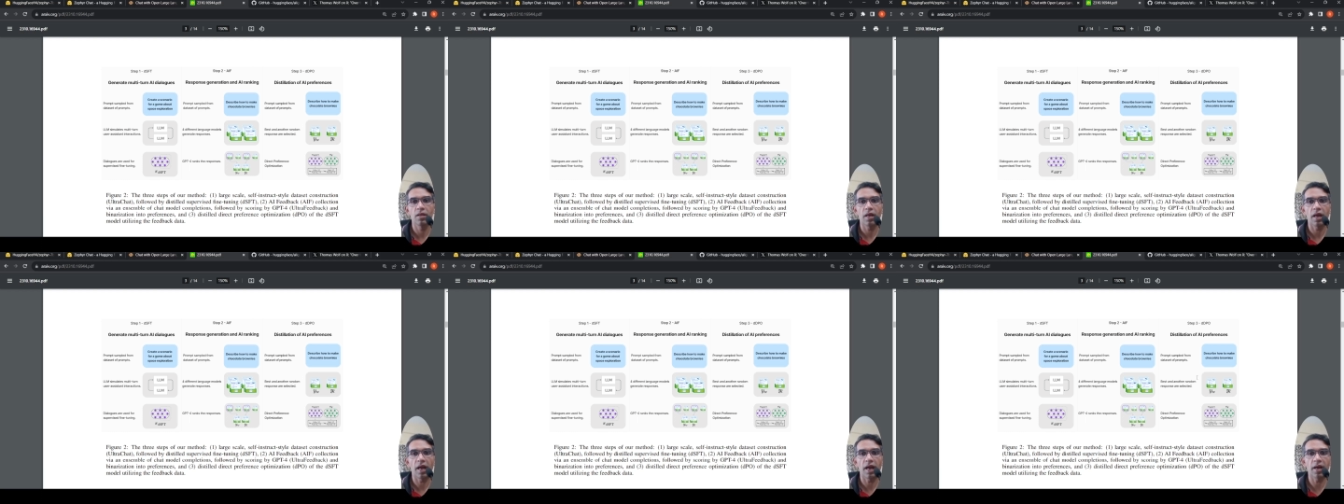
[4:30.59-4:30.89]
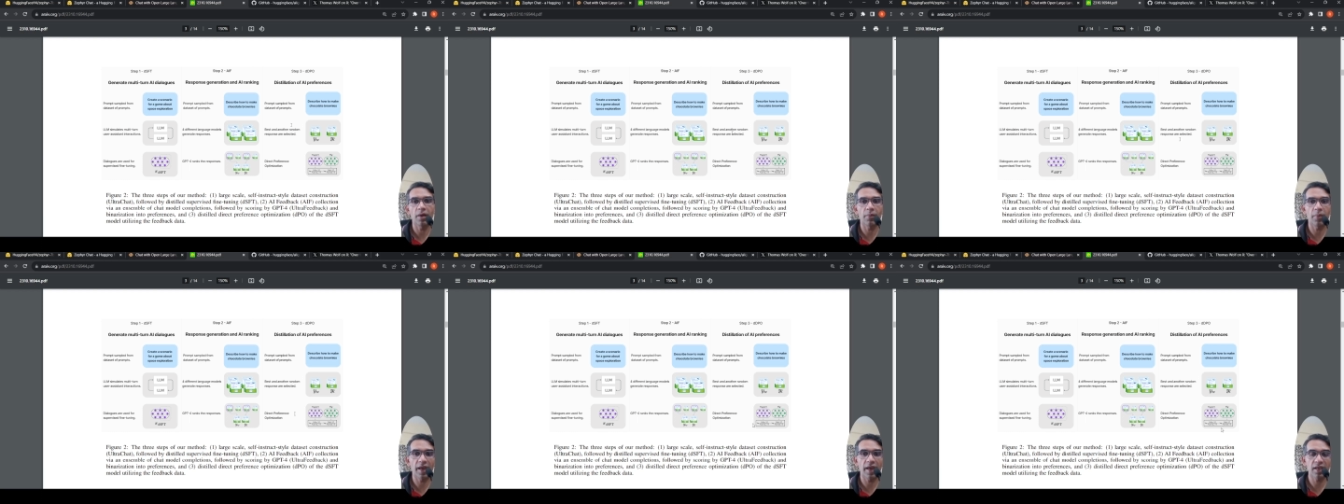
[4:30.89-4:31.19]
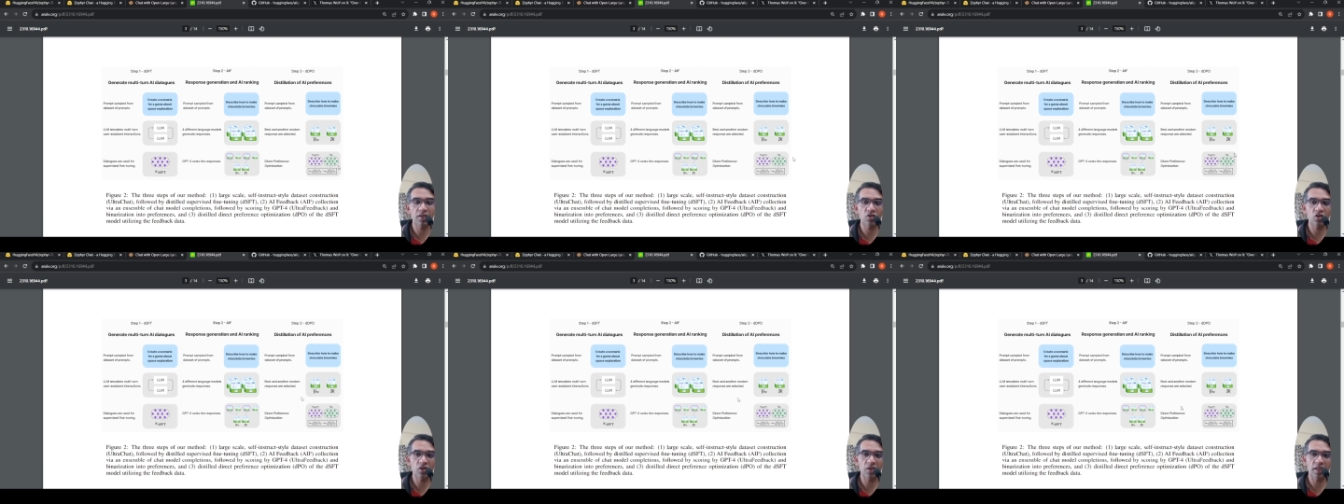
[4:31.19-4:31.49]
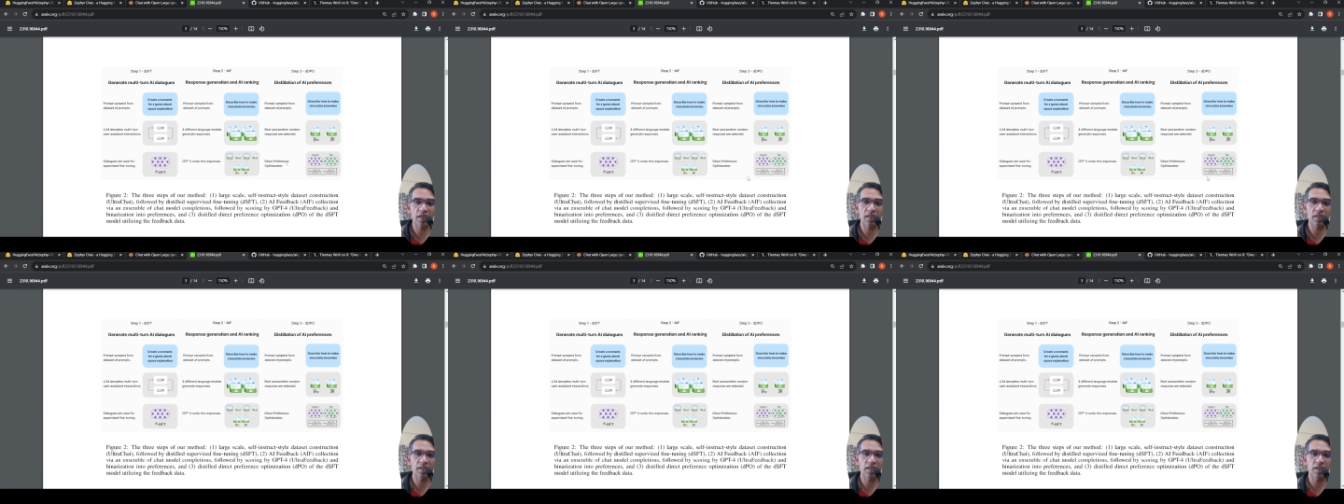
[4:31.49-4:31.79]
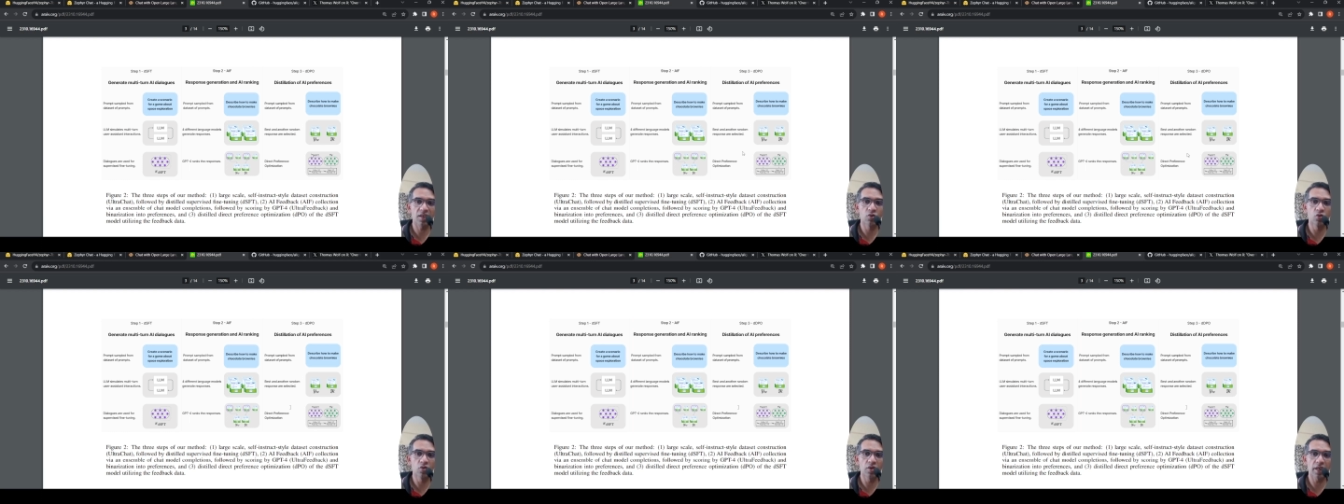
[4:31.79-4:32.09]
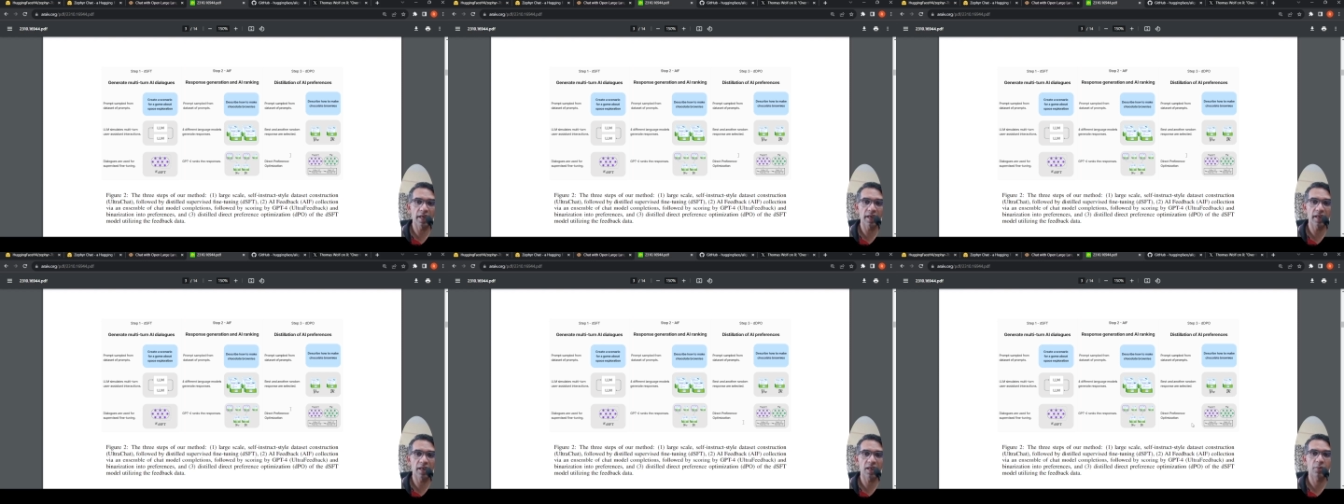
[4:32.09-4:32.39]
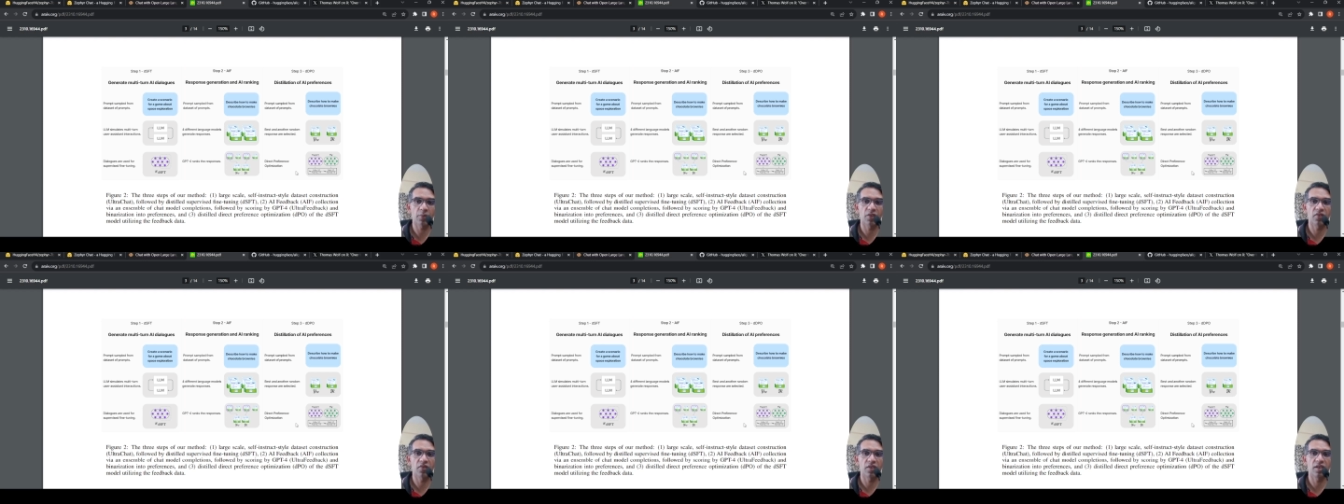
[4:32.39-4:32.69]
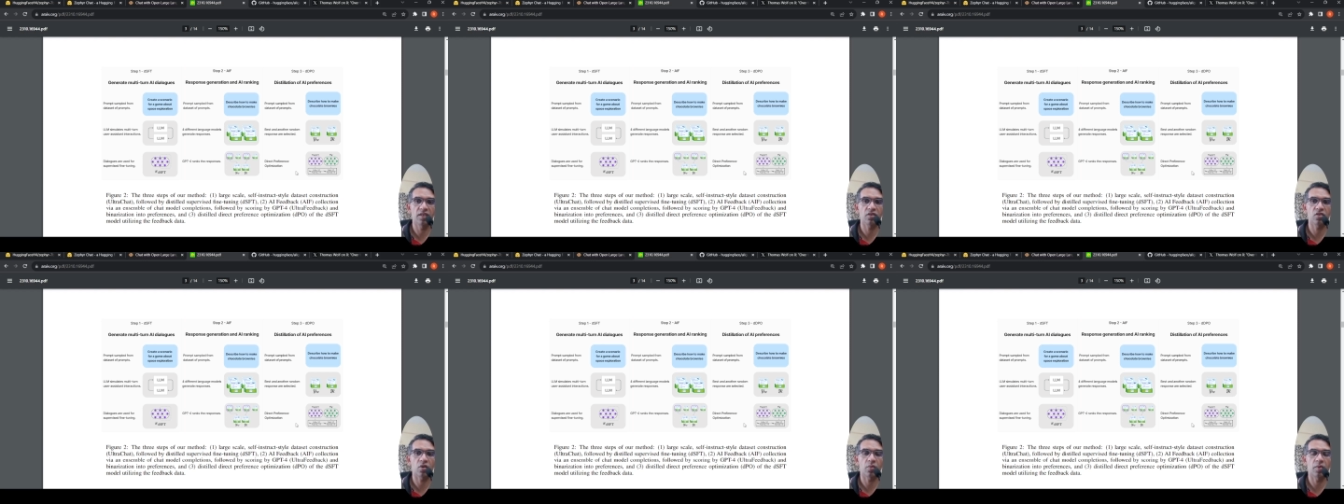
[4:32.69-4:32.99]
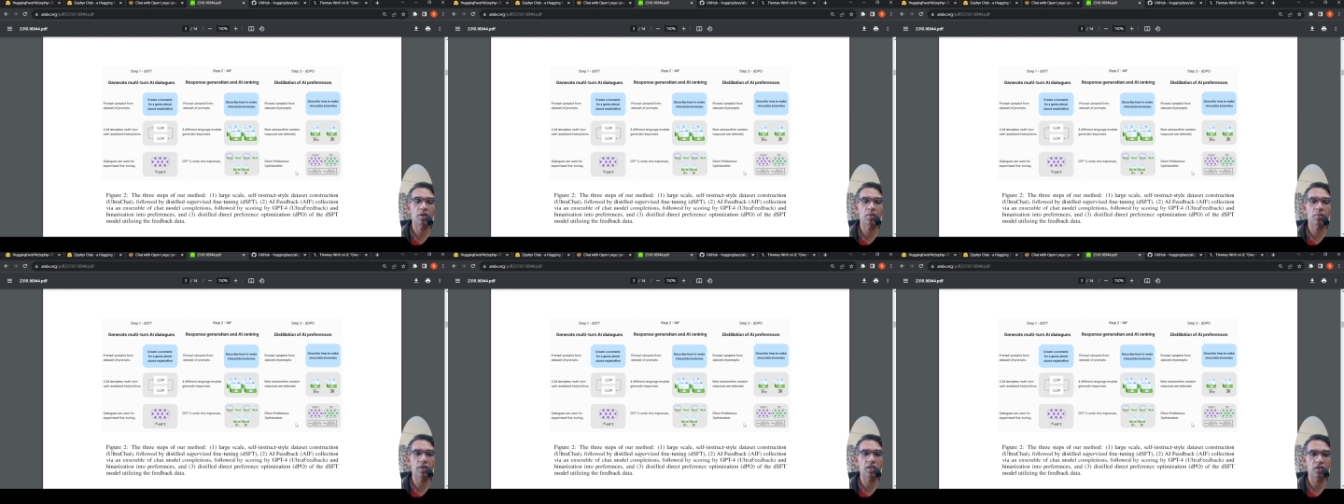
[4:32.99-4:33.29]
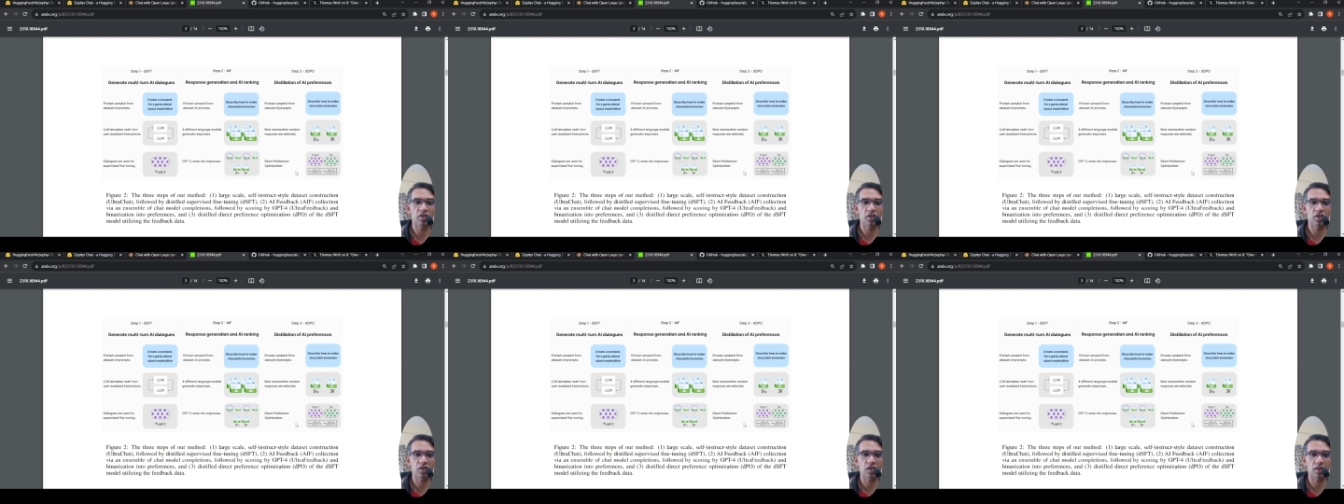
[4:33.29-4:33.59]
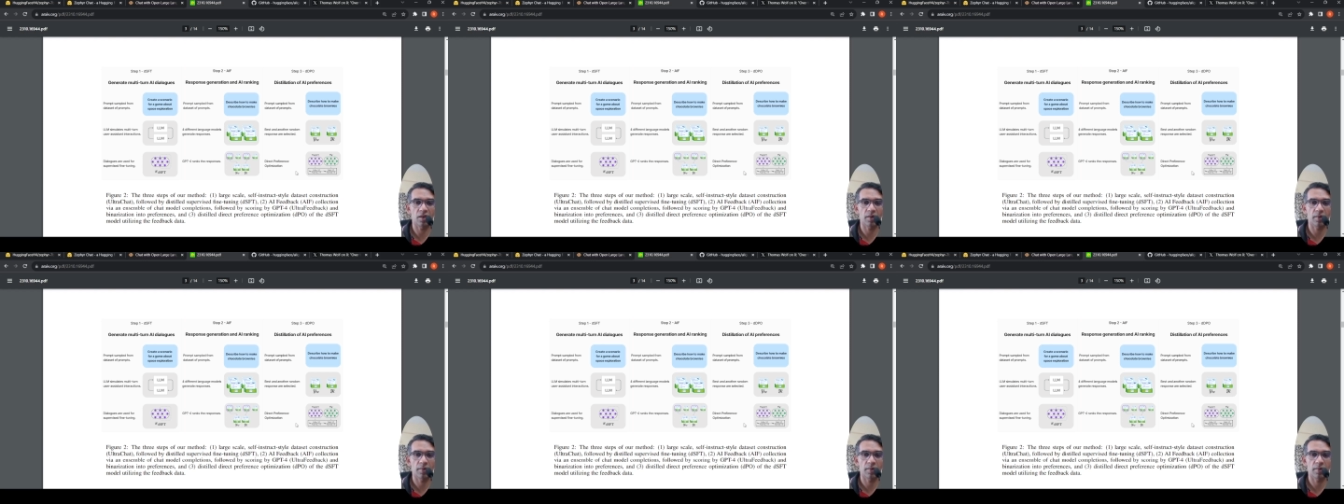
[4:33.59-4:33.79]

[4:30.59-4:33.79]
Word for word: And based on that, they do direct preference optimization.